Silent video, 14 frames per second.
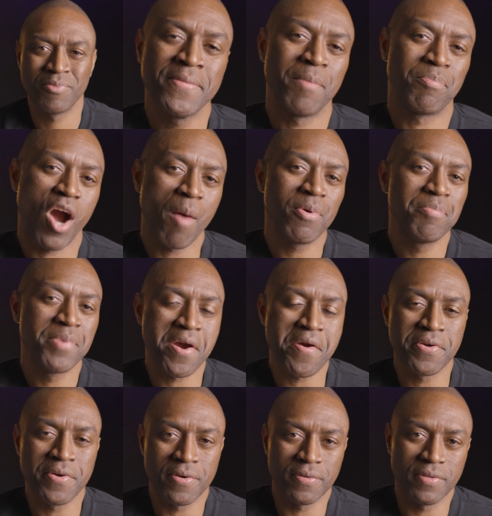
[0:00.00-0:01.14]
The proper
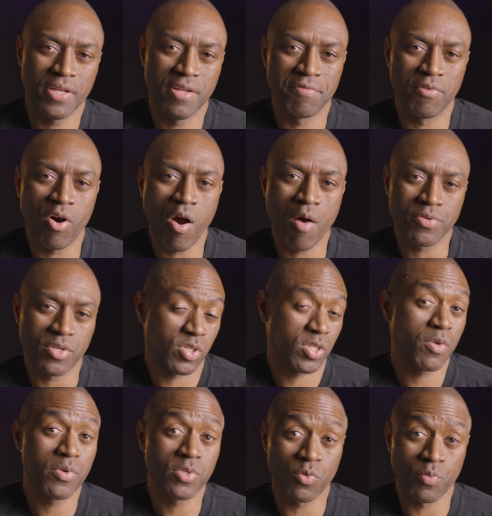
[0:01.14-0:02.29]
burial involves a
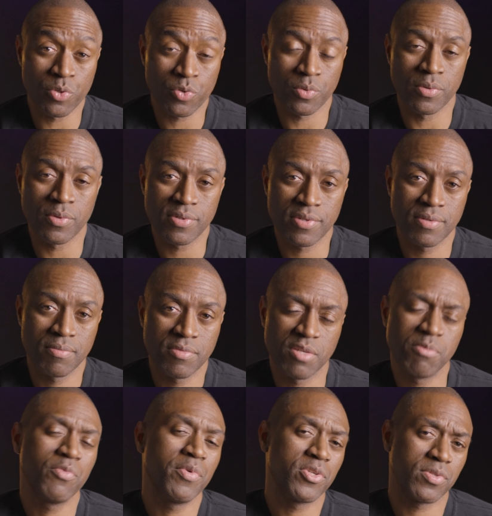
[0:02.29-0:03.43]
series of rituals,
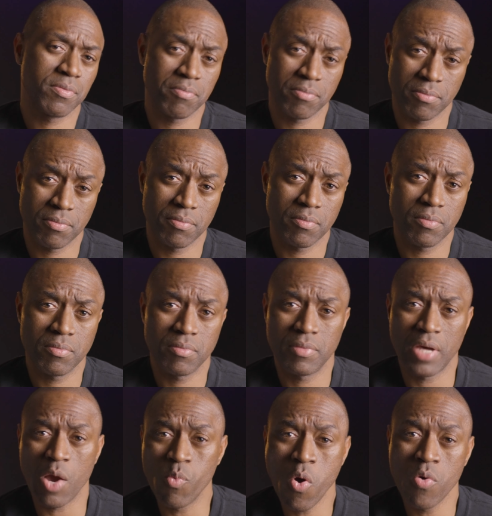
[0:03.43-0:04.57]
some of which
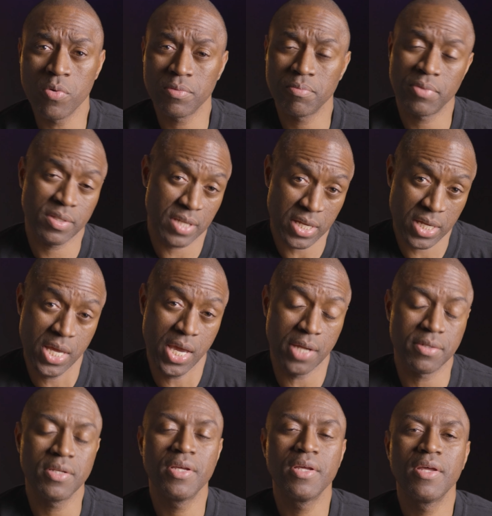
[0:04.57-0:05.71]
I won't, because I
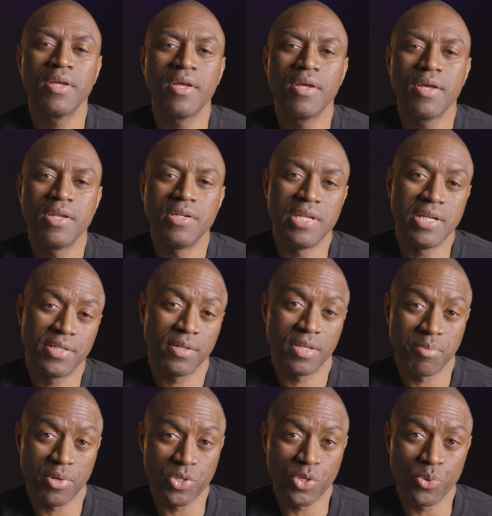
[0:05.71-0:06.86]
can't, detail
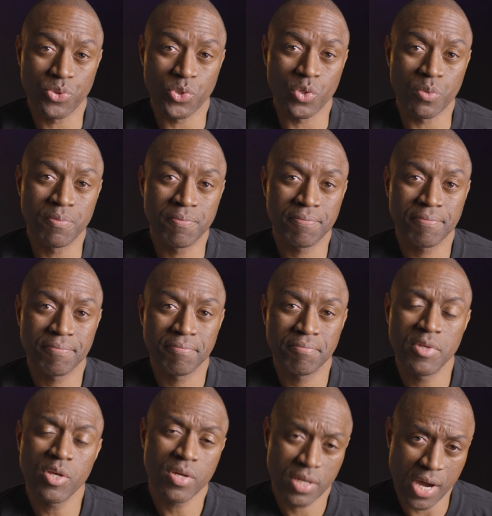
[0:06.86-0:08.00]
them on YouTube.
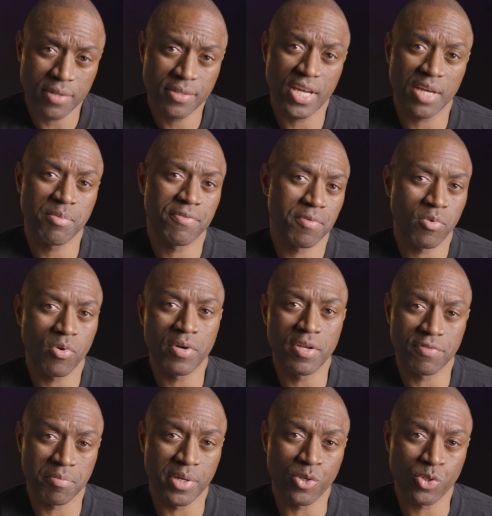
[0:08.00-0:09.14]
You can contact me for more
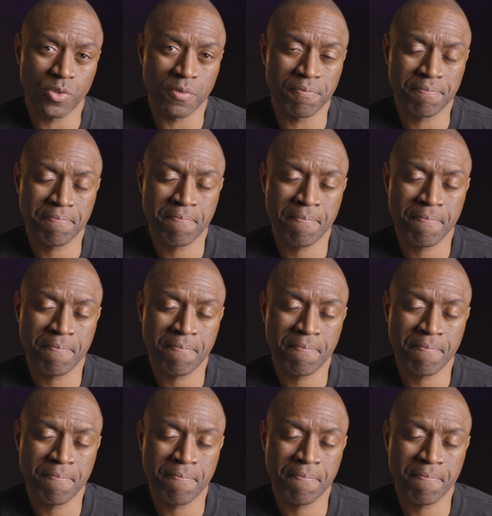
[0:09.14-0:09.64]
information,